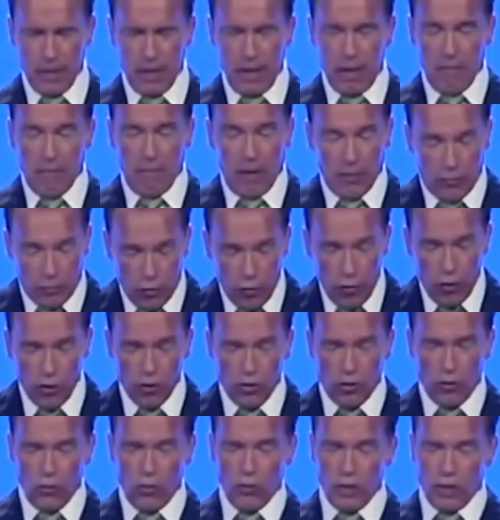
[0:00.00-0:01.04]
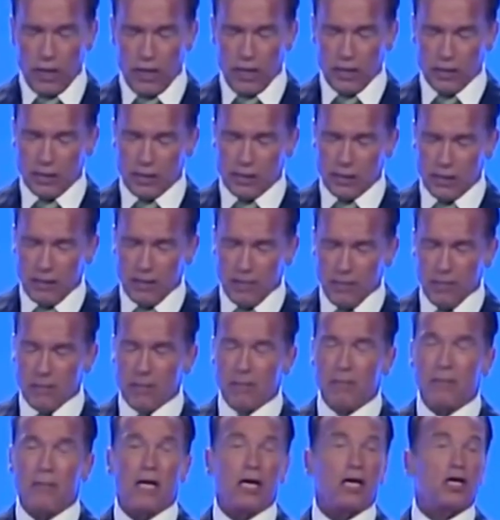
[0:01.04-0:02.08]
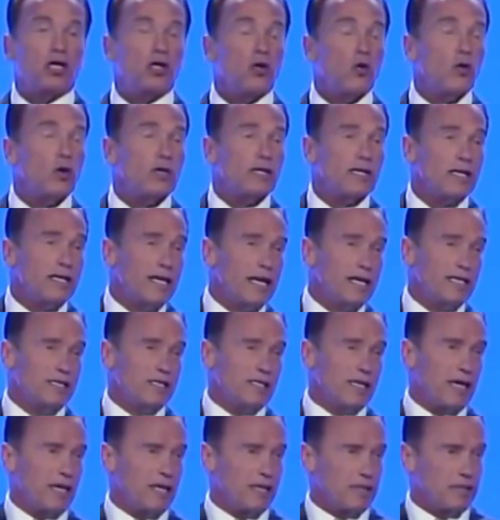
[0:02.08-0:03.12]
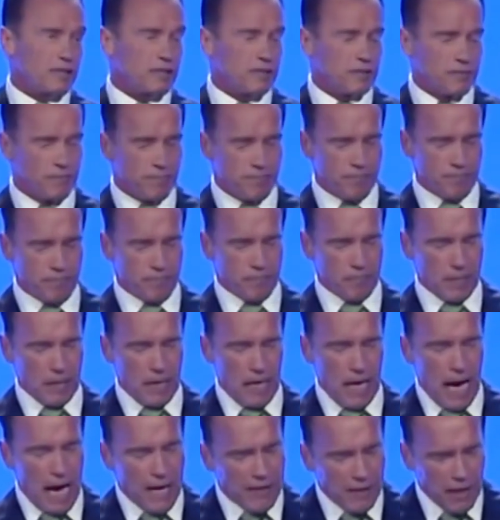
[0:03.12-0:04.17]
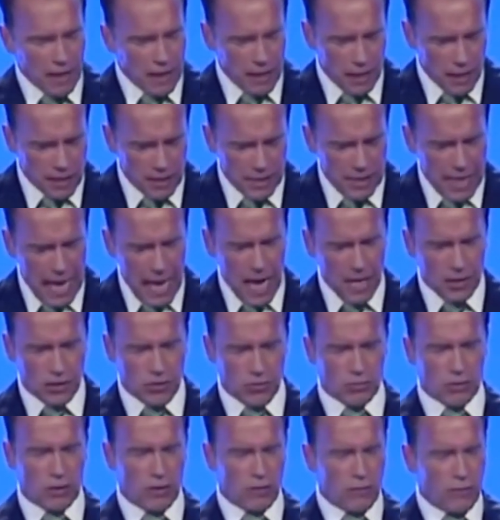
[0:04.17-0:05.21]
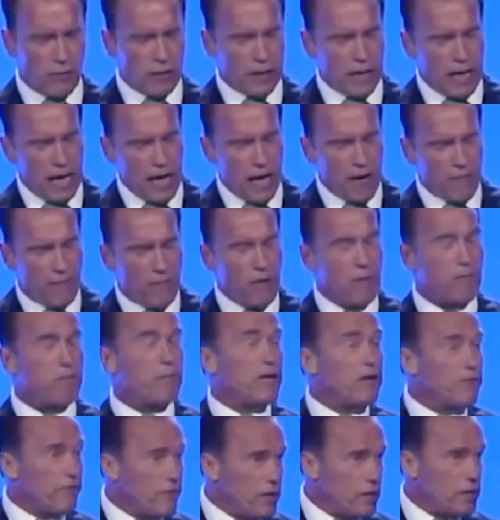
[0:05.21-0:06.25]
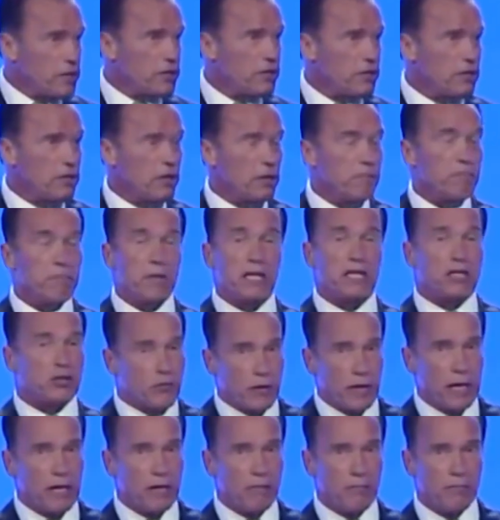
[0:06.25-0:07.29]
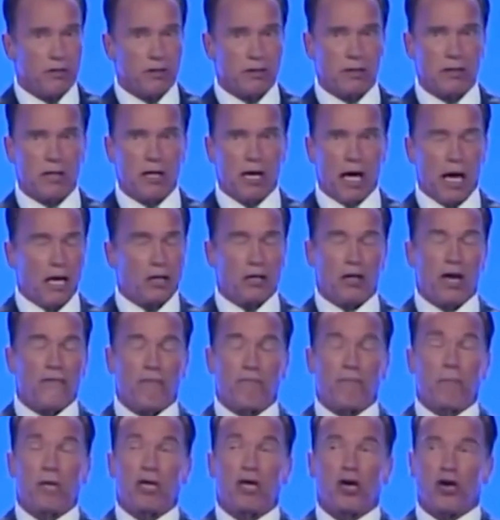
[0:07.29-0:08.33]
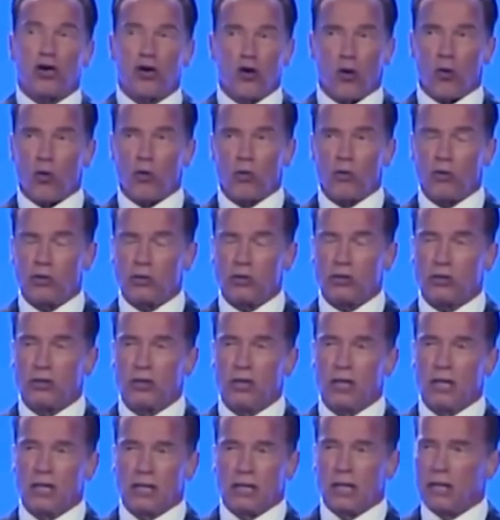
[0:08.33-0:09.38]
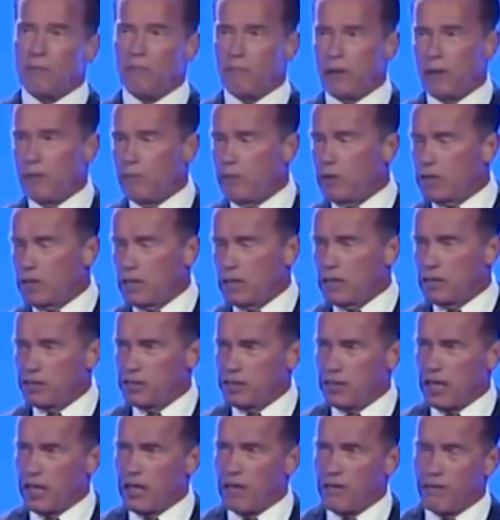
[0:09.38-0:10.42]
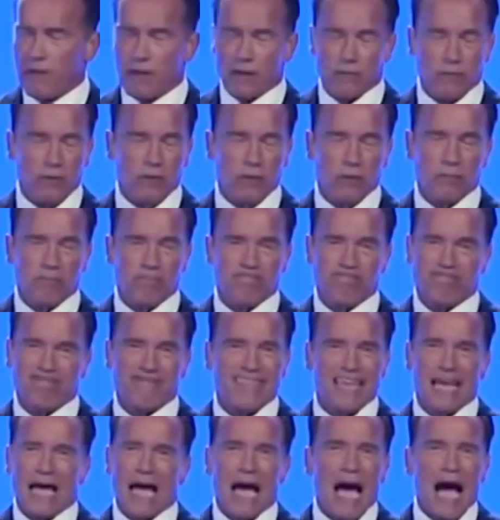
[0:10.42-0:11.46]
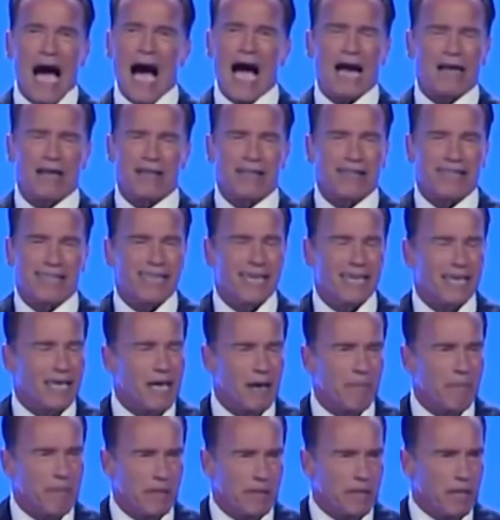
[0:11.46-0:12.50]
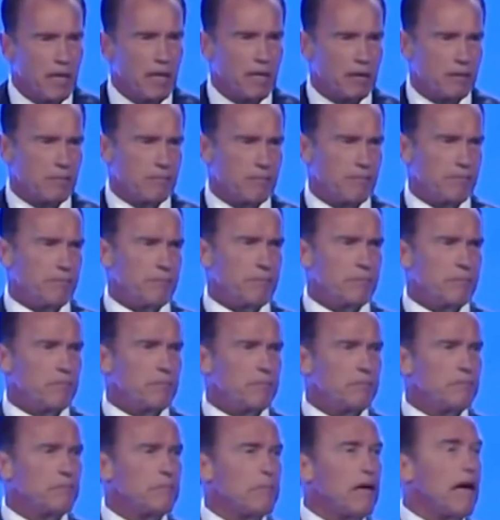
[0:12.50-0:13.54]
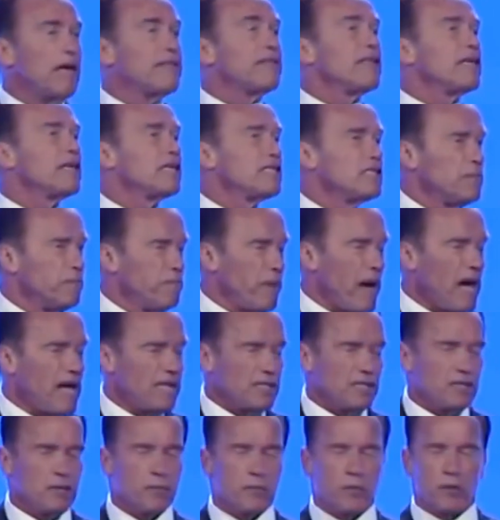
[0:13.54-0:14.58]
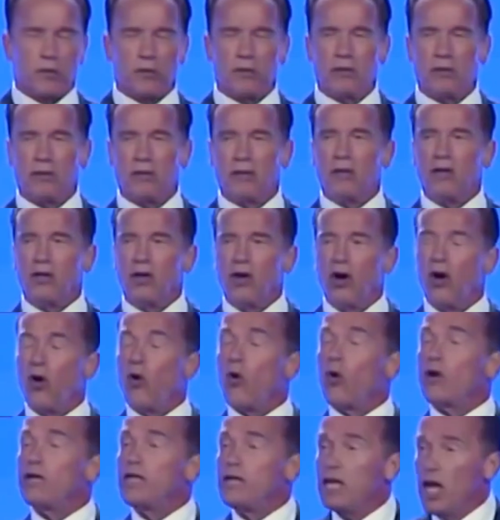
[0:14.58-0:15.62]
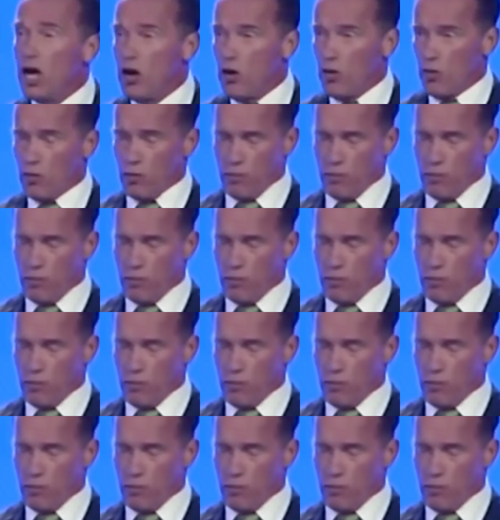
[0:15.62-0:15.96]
My third rule is ignore the naysayers. I think it is natural that when you have a big vision and big dreams and you have big goals, that people are going to say around you, I don't think it can be done. I think it's impossible, or no.